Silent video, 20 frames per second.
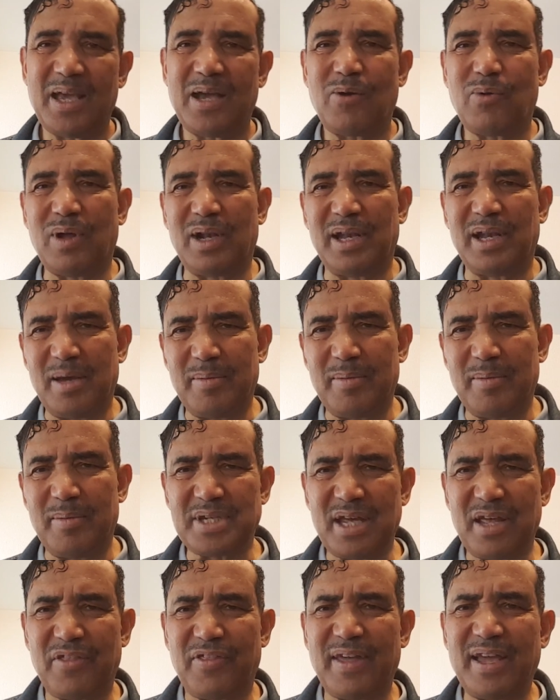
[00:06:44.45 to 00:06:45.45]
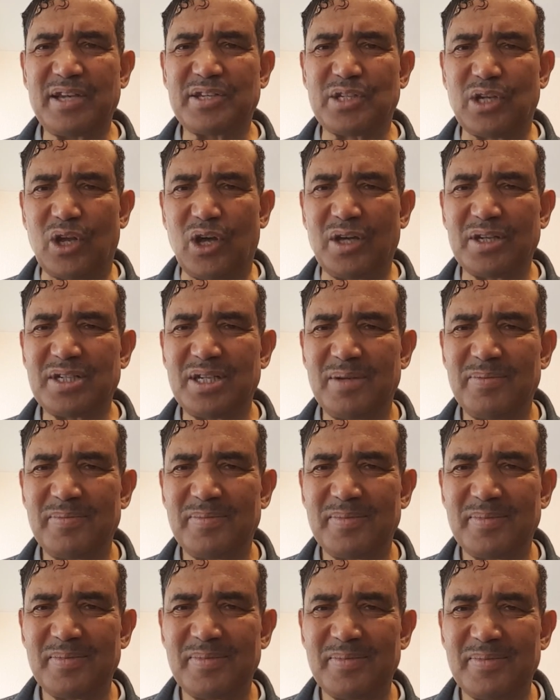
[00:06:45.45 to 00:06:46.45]
Well, namaste, thanks a lot,
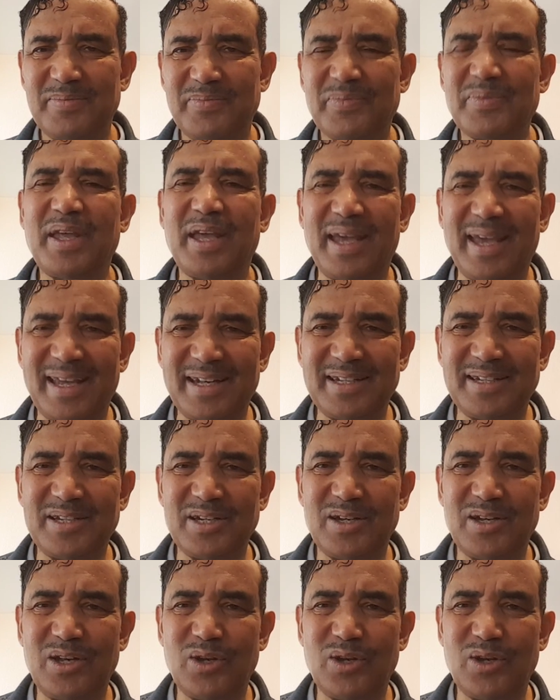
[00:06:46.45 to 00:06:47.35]
and